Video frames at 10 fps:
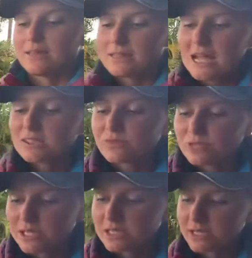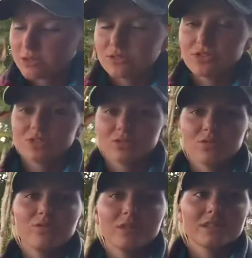that's really good just to
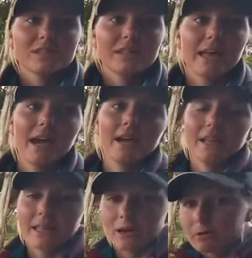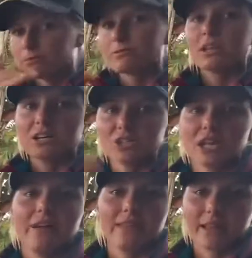rinse it out and help flush
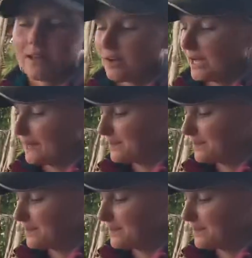out that eye.